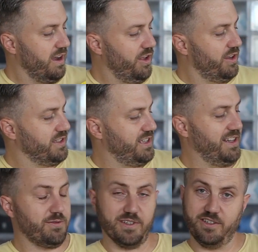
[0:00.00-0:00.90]
Uh, you can see
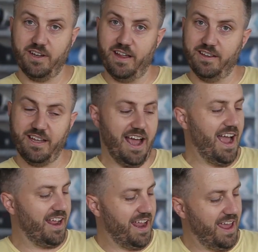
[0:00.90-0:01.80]
this one's still got the
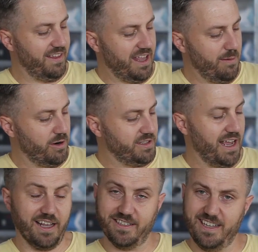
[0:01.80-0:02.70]
tag and the Kmart
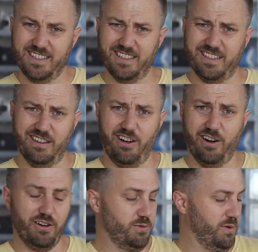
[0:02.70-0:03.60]
tag. It says it's a
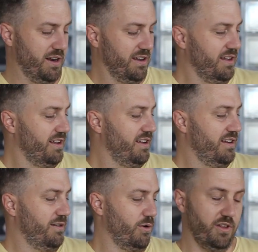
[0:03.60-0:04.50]
large, but
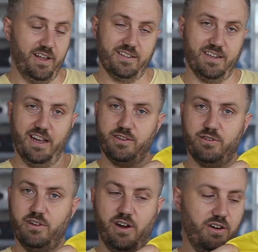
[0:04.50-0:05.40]
really it's an
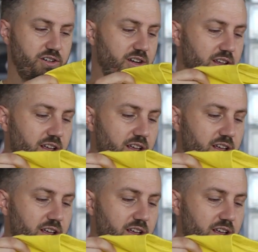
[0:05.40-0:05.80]
extra large.